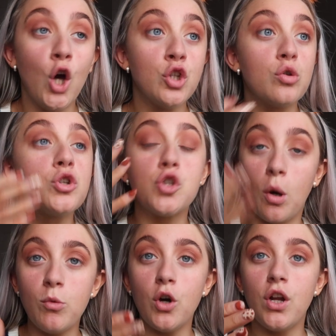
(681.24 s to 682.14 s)
So
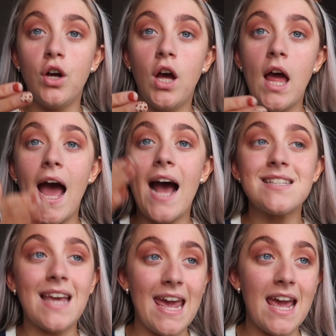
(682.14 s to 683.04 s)
someone has
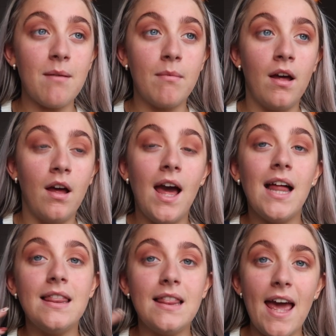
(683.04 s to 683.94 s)
came,
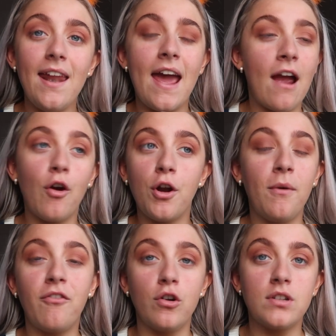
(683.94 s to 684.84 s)
let air out of my
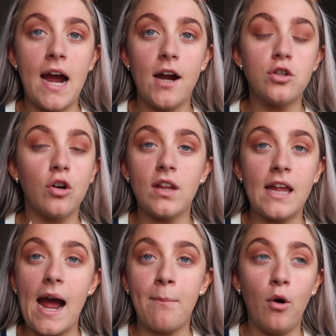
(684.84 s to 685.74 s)
front tire, took the
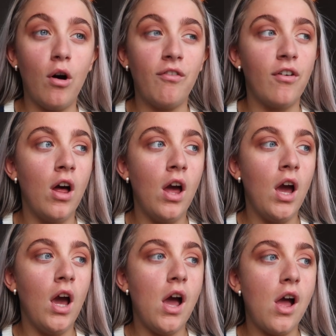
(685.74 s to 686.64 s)
cap off,
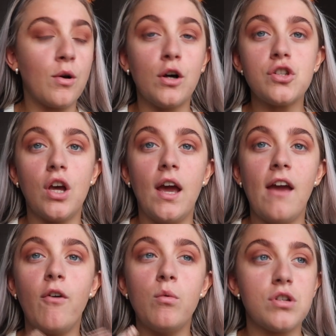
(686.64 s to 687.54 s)
because
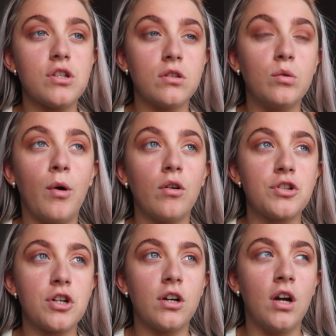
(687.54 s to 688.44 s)
if it was a slow
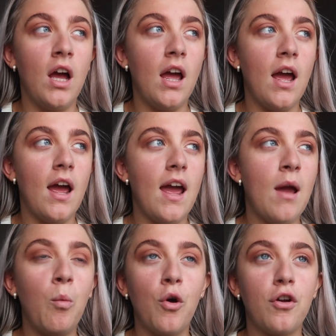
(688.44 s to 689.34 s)
puncture, it
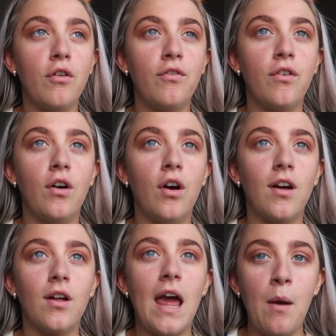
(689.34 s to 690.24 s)
would have
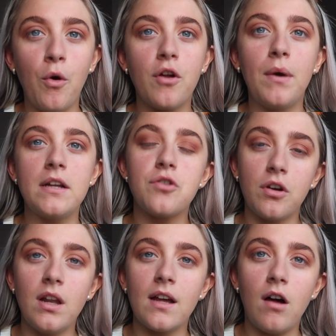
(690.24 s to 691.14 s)
went
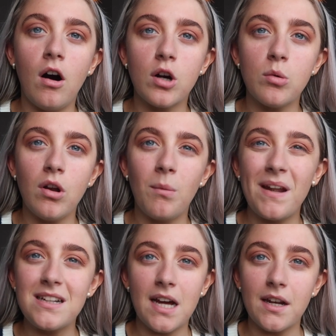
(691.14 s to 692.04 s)
down like the other one, but
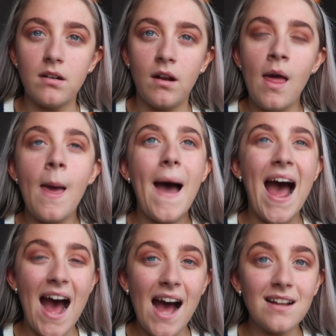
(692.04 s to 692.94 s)
it didn't.
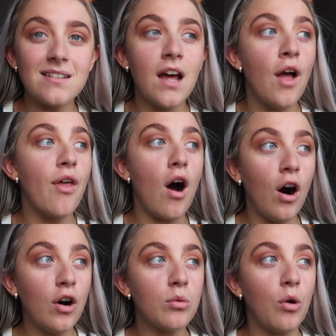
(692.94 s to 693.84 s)
And the
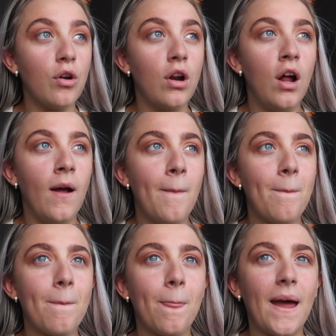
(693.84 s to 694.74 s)
other one,
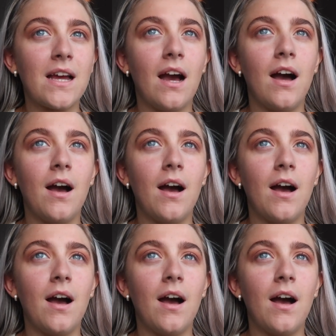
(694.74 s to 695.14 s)
like,